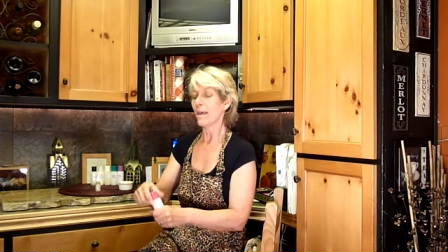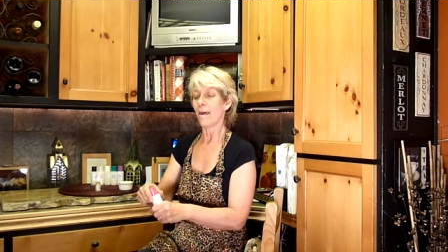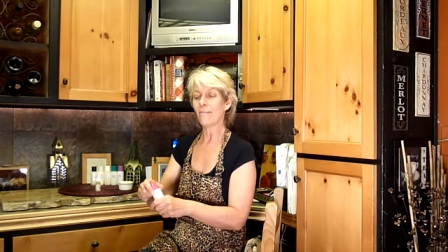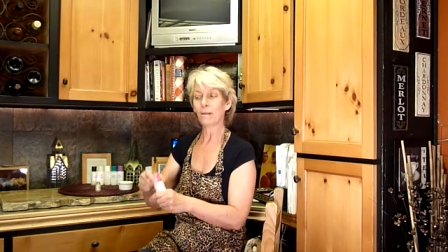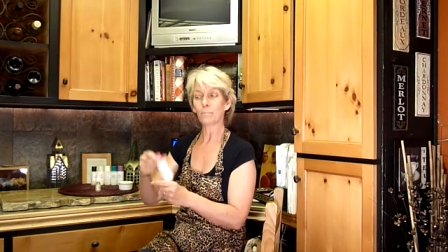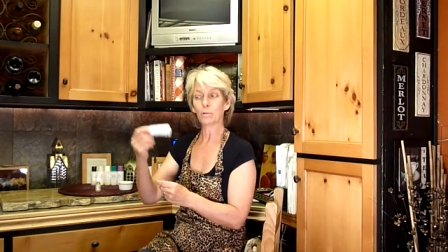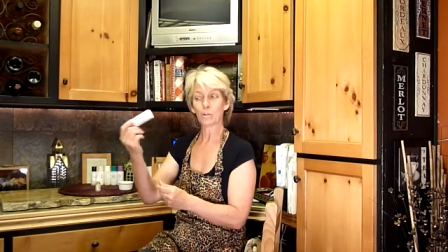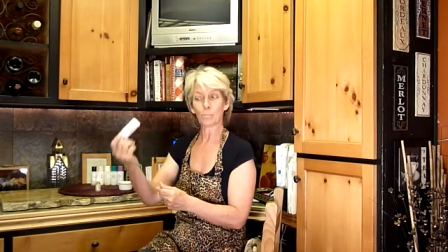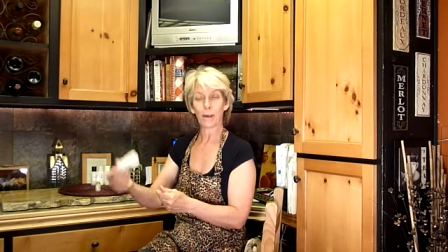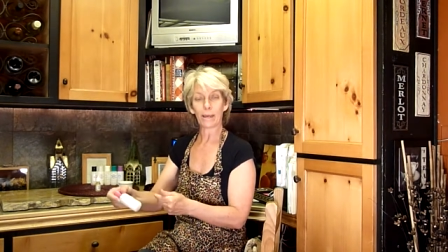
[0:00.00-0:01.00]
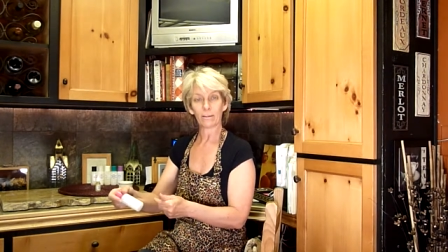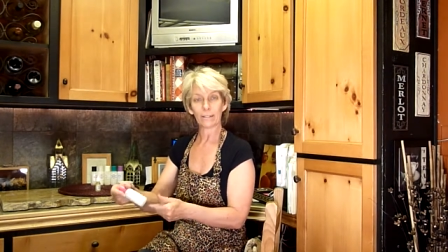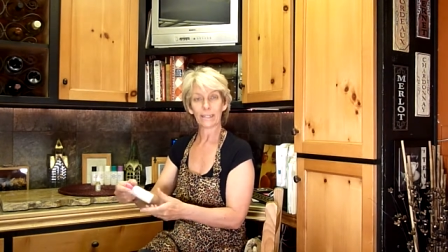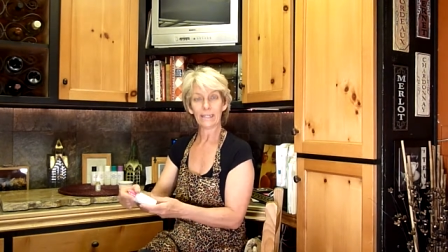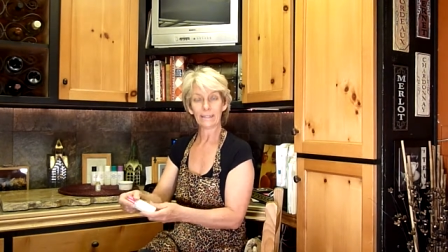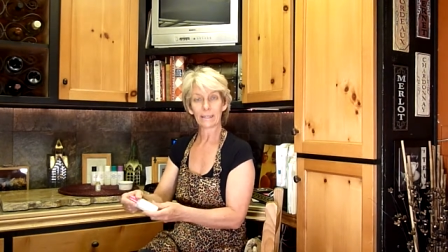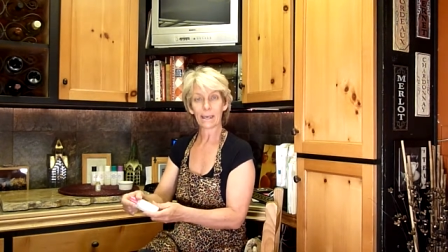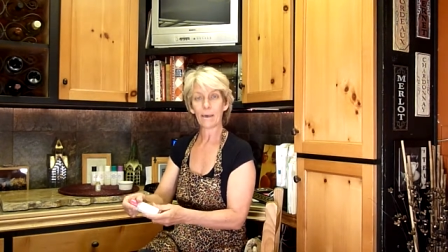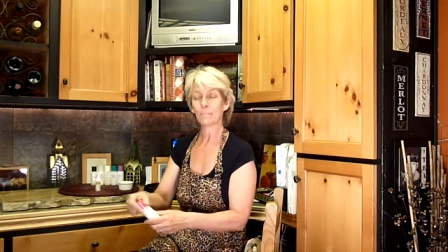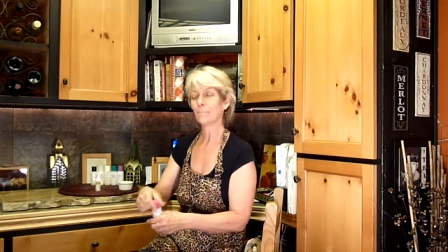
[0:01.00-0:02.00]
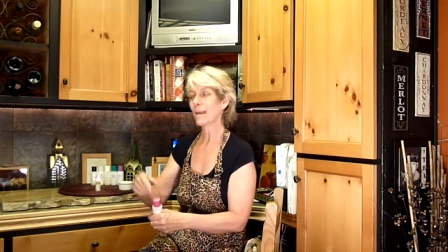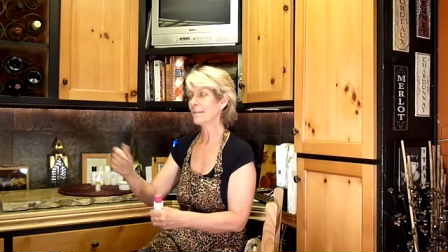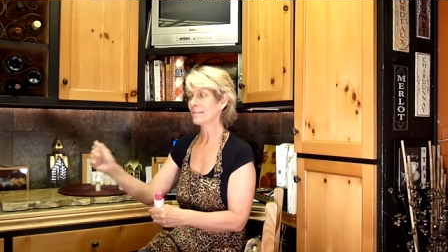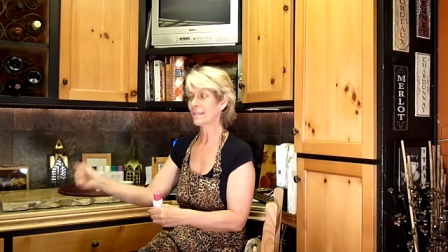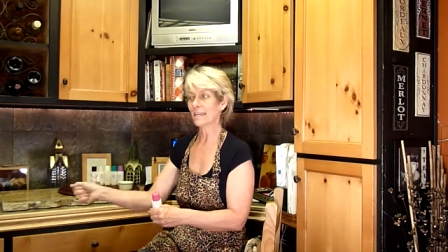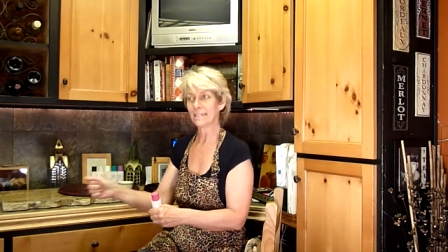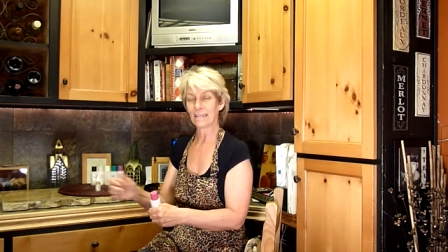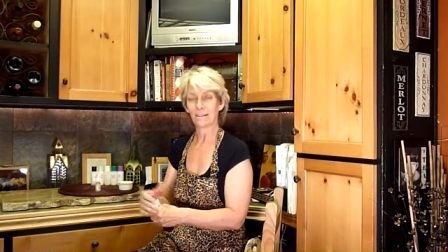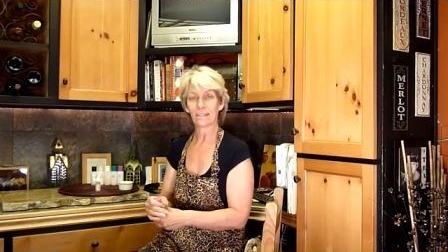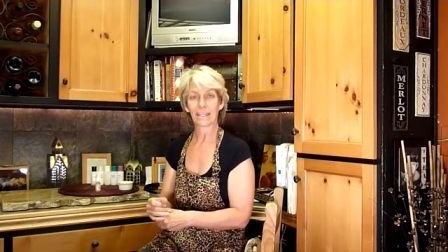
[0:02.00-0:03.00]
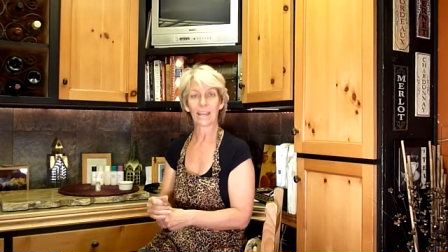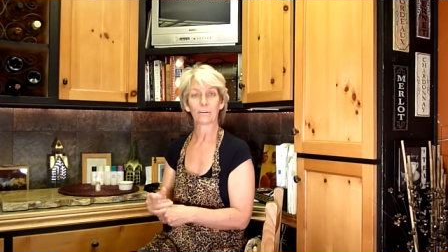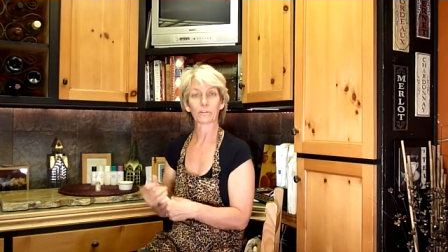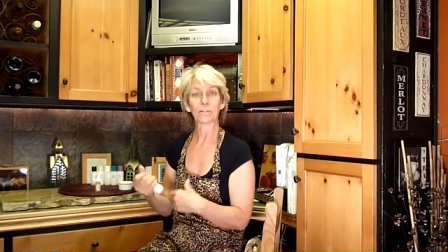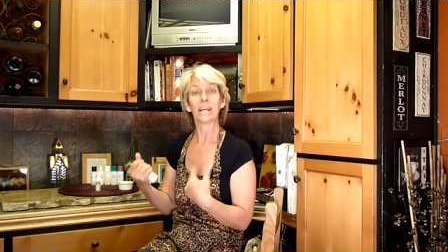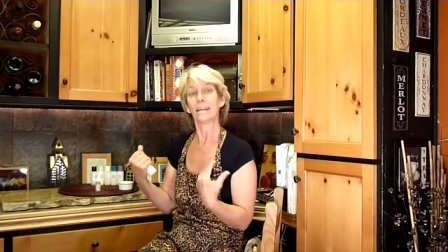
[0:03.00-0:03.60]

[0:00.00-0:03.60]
and then put your bottle in the cup and set it down on the counter.